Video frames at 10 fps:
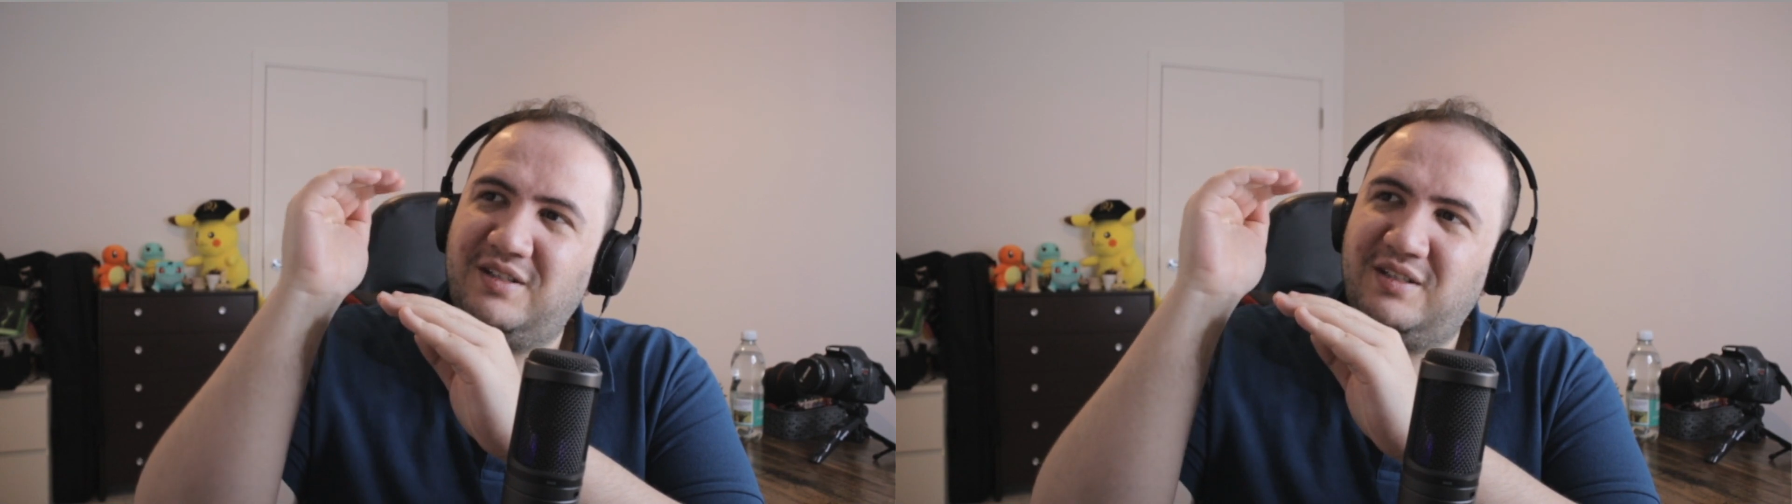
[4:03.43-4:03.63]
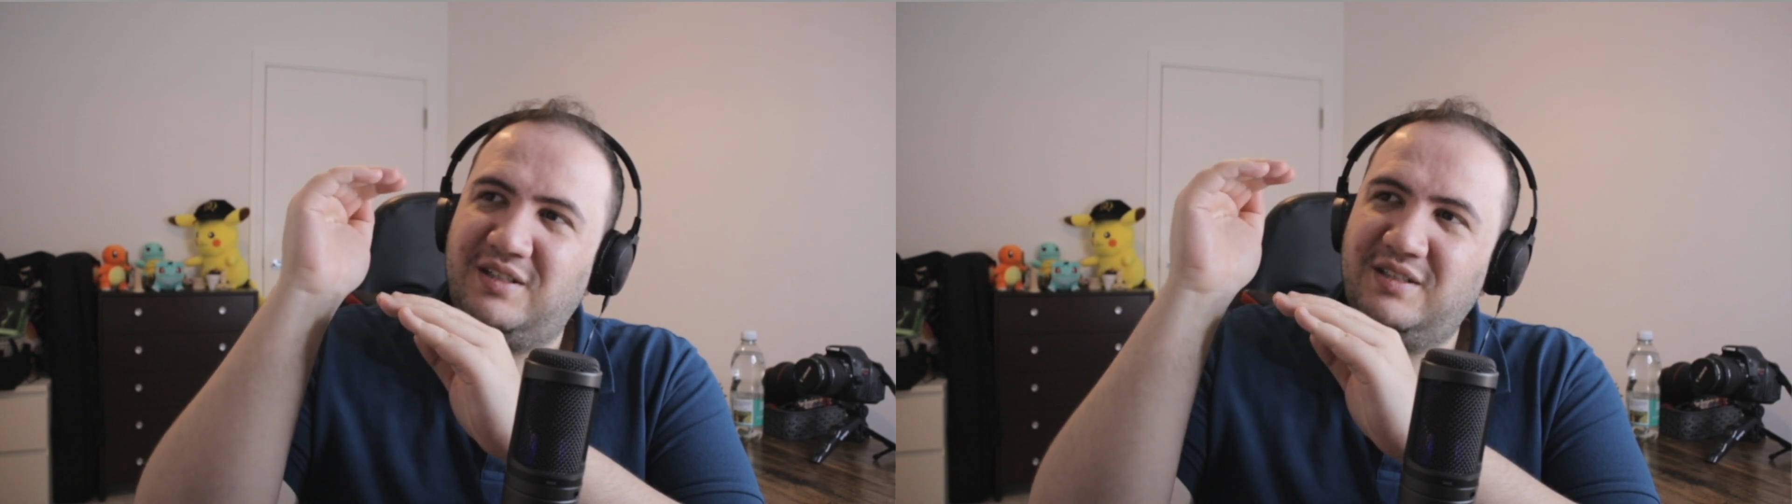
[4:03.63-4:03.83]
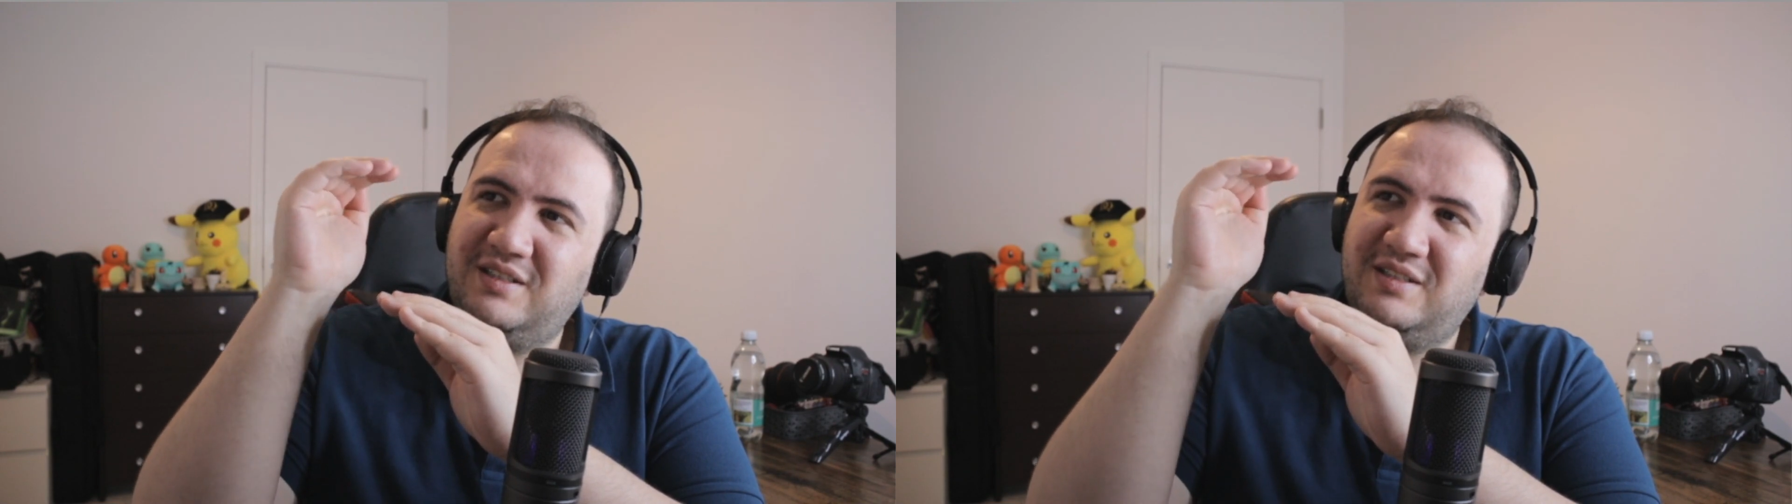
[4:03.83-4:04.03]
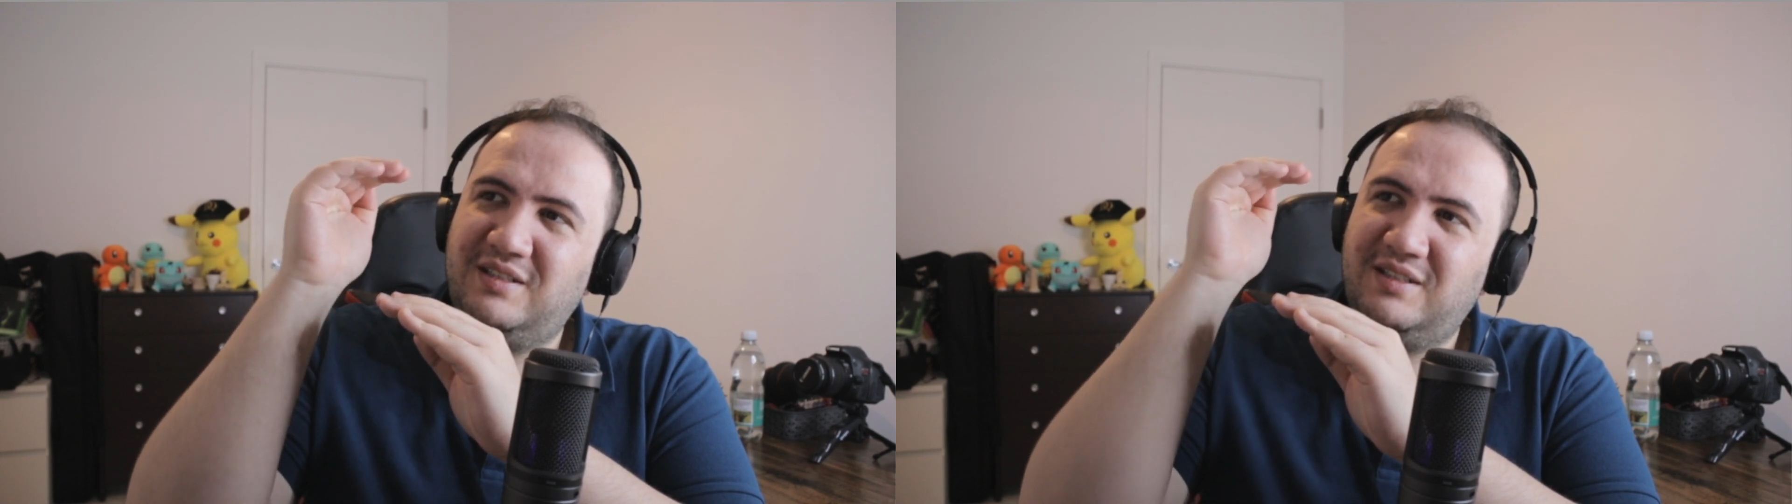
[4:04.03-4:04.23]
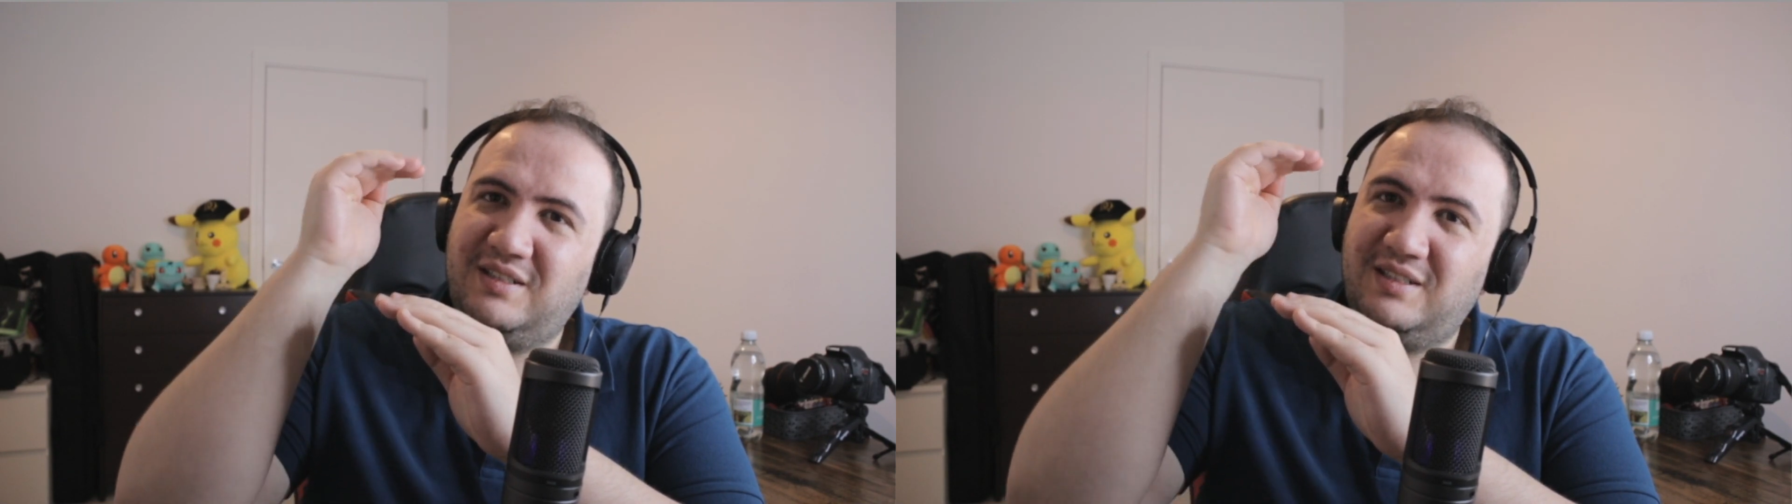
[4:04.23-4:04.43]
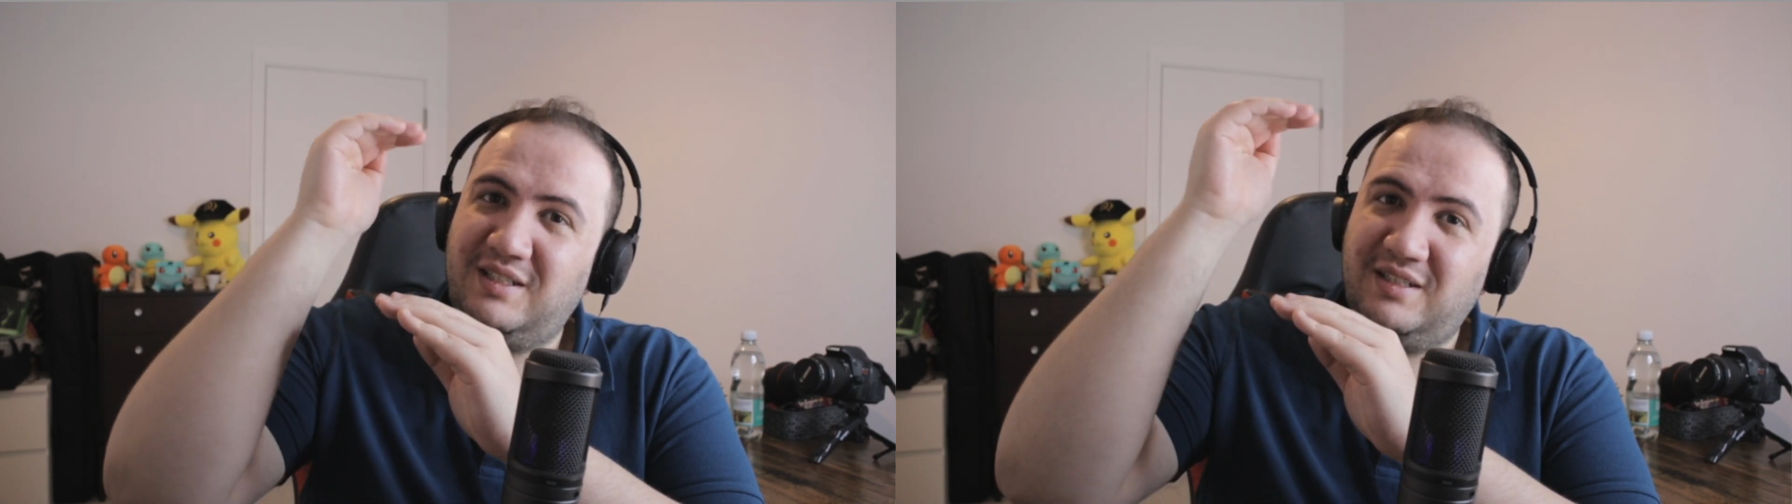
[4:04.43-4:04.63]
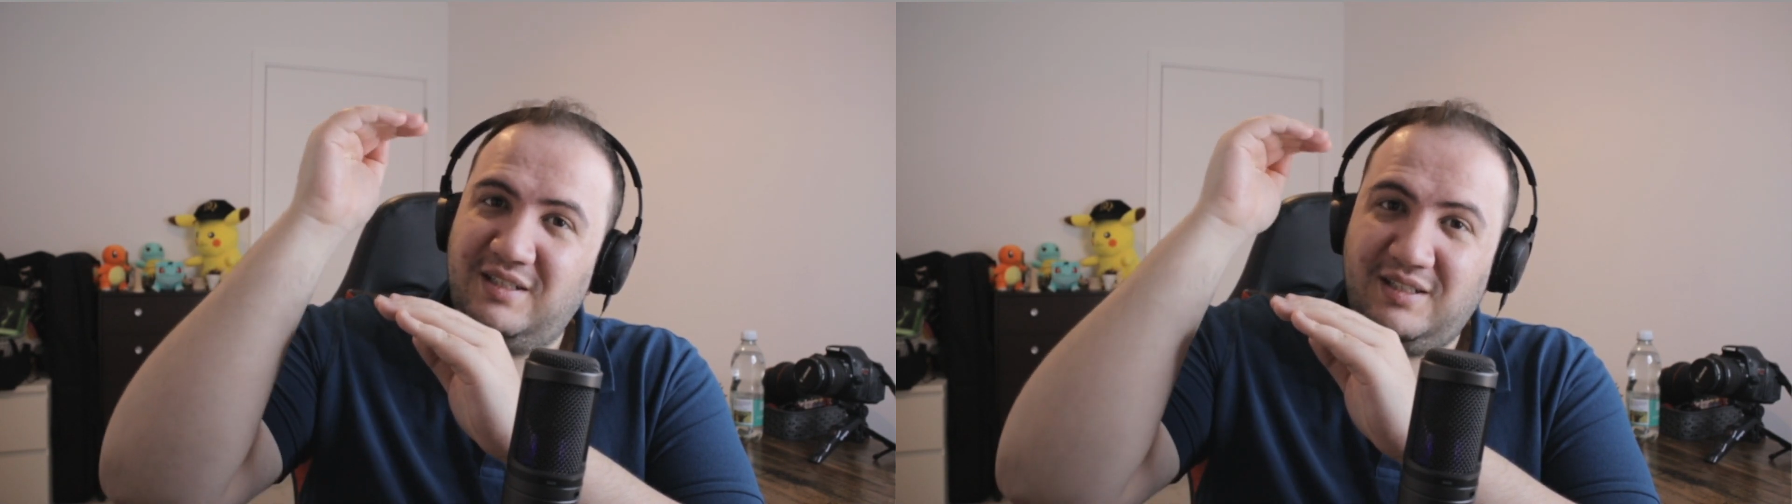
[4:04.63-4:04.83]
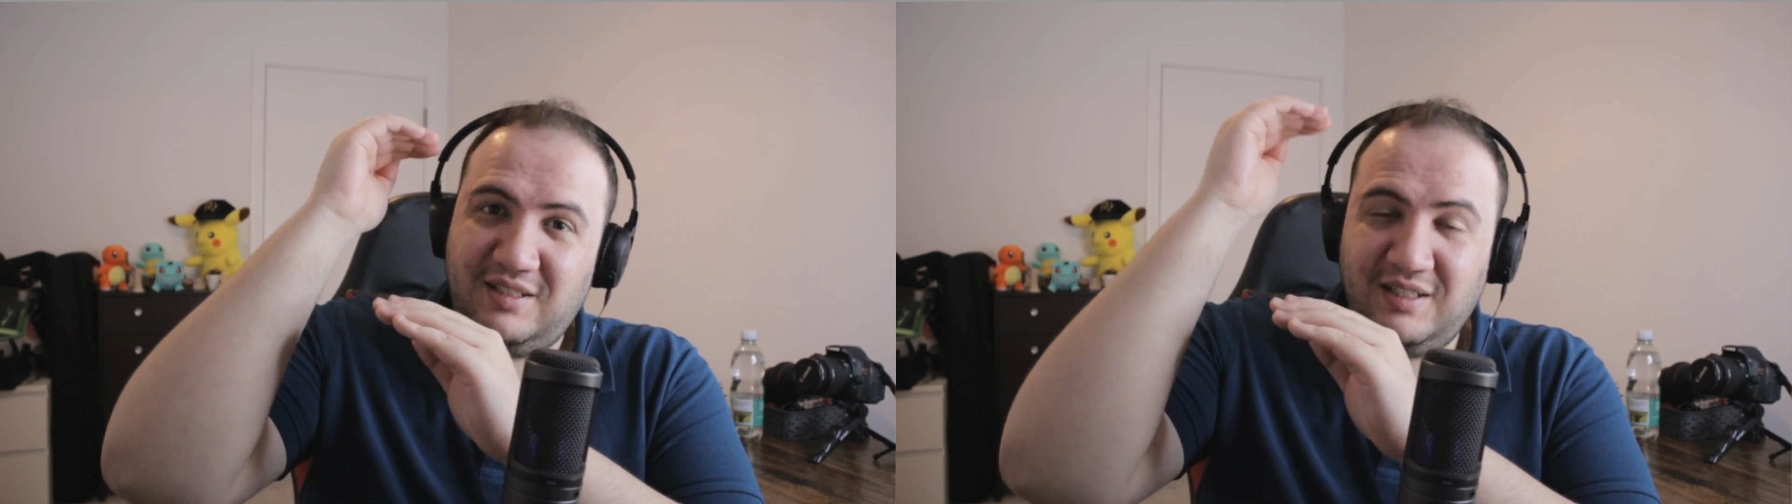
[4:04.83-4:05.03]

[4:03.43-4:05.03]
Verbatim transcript: da, da, da,